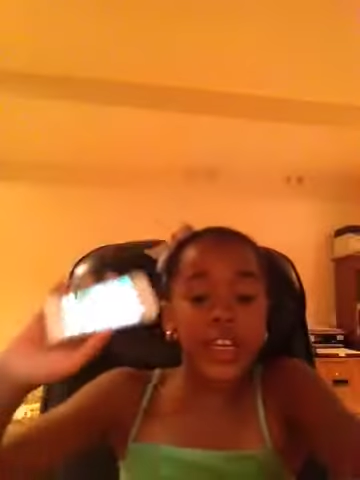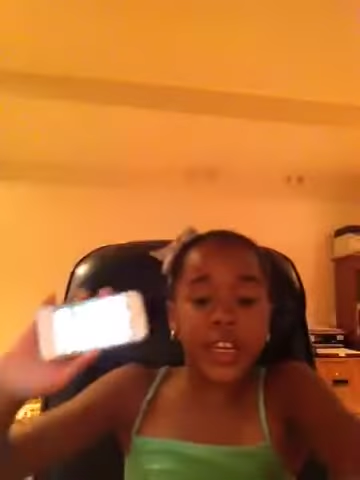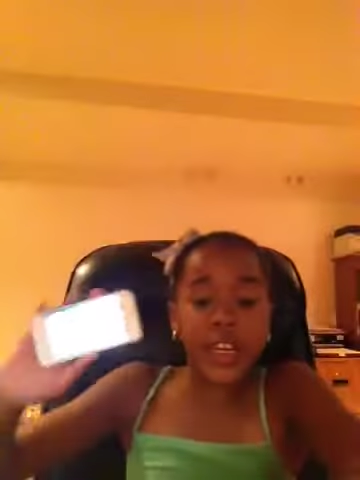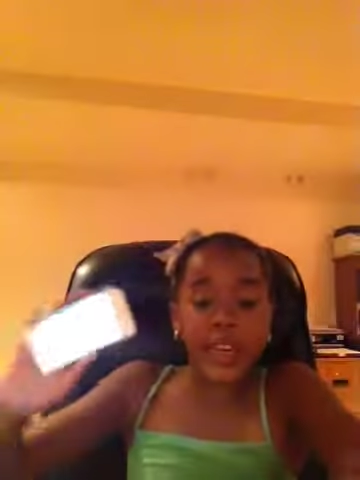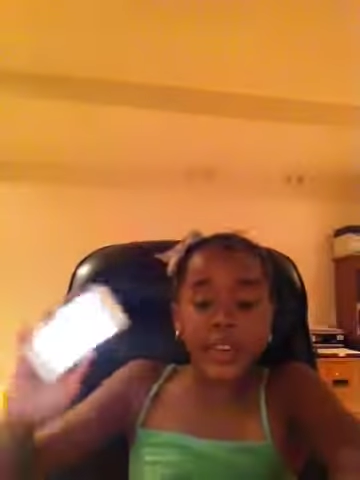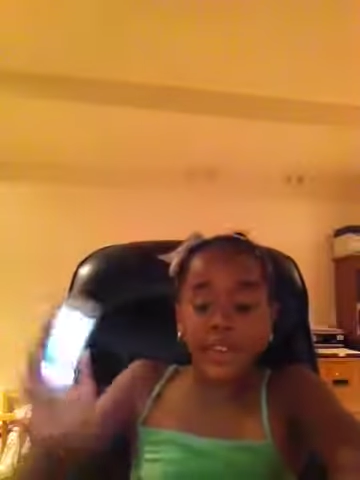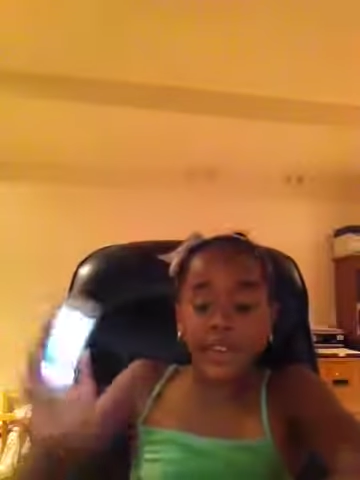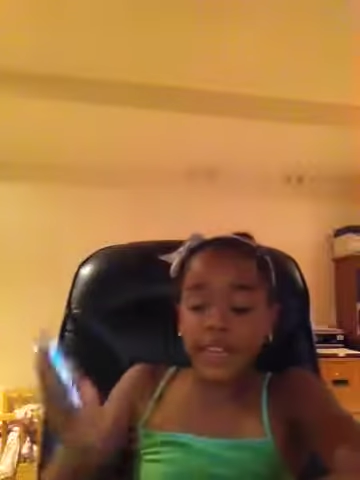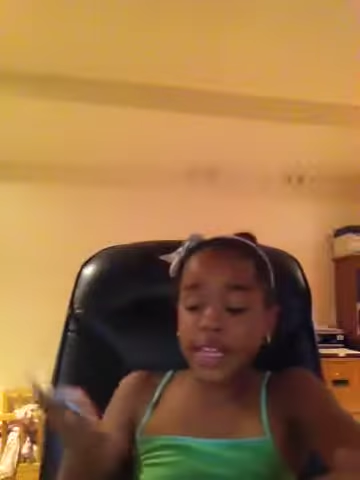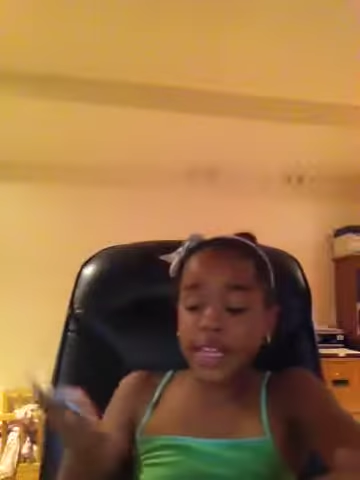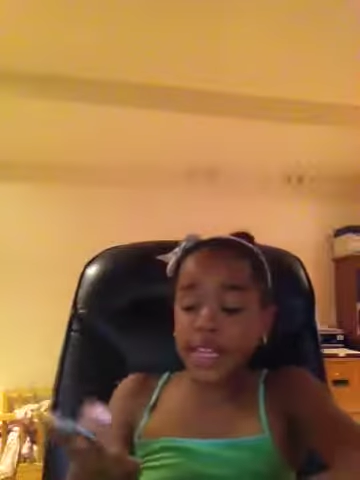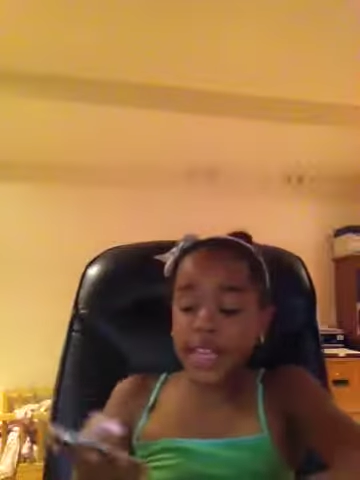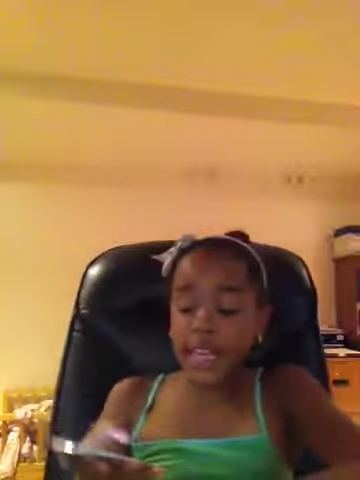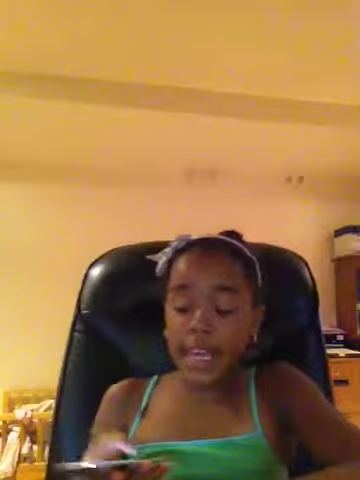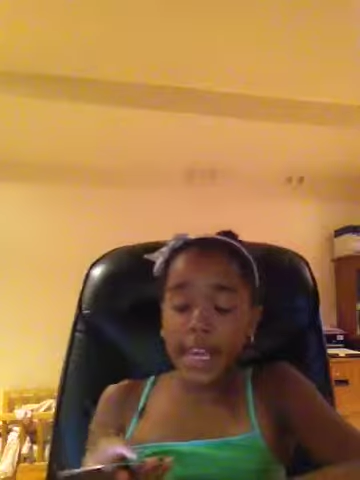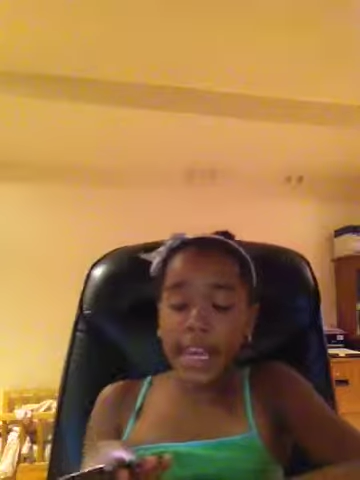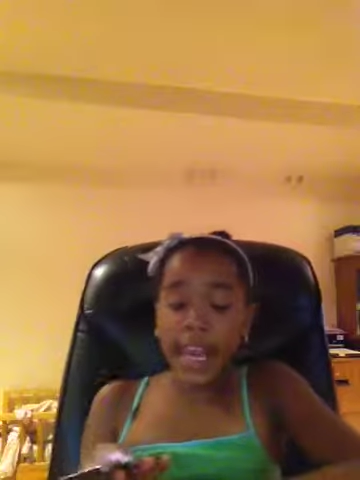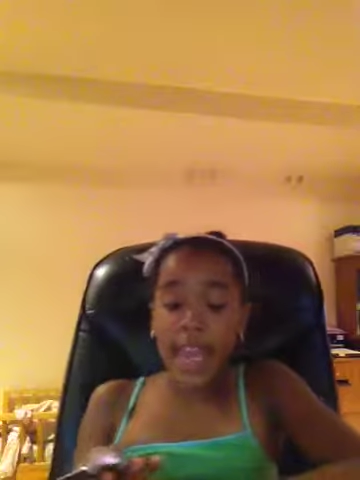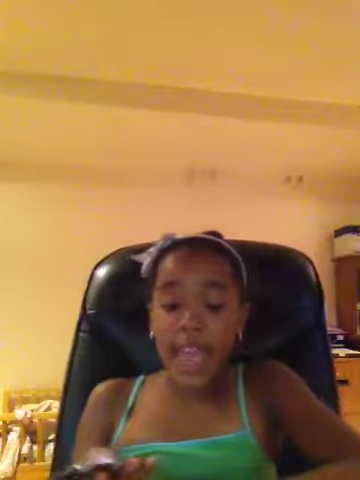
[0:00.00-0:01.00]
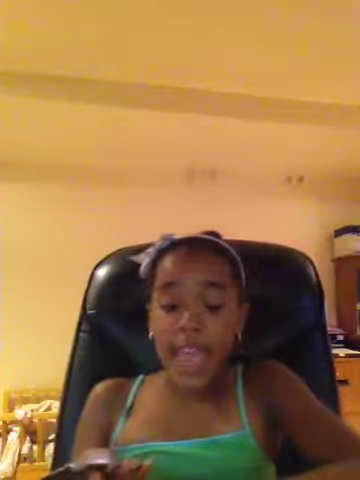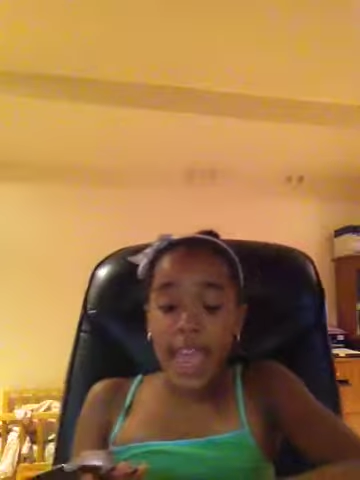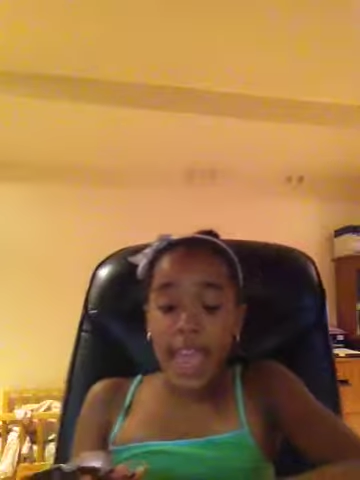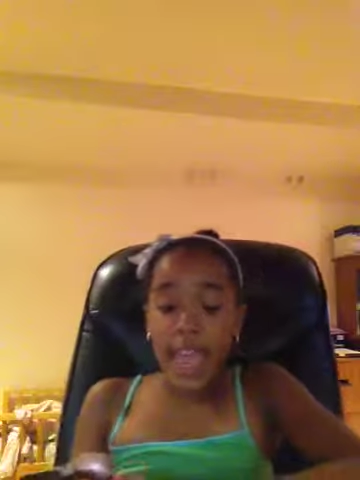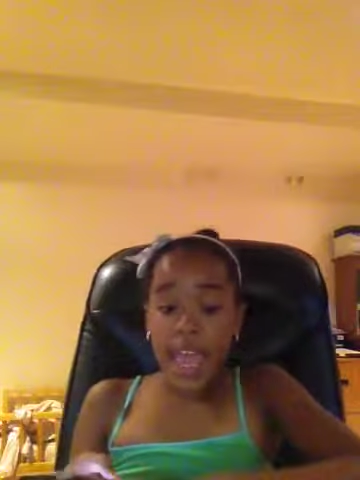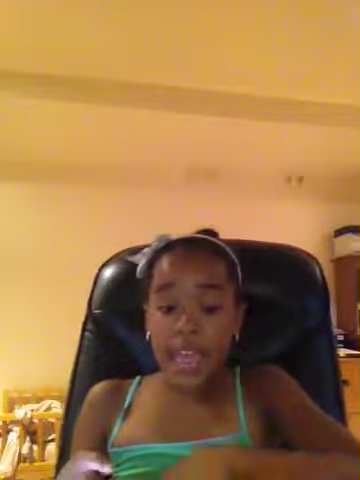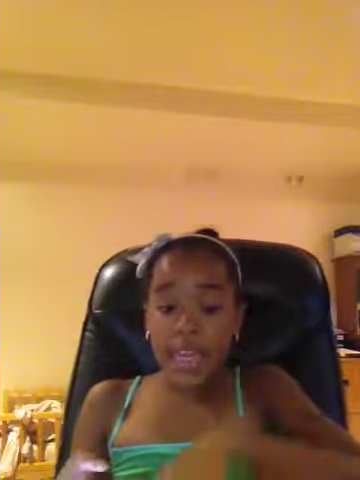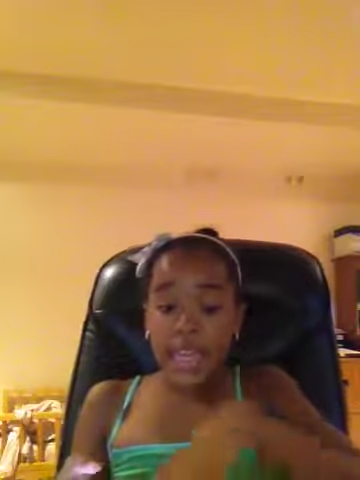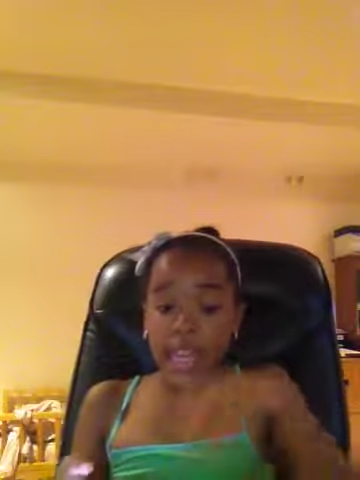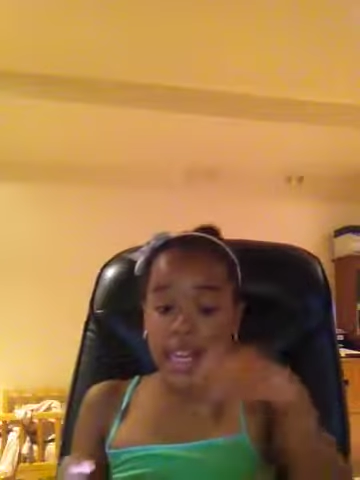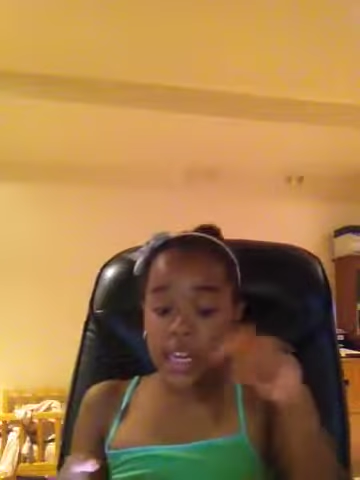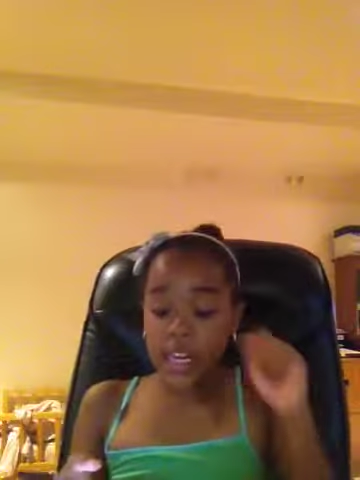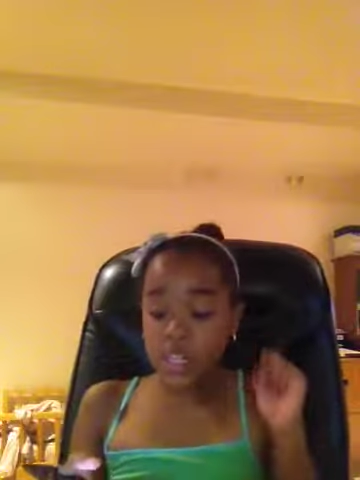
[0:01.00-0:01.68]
Cafe Light. And that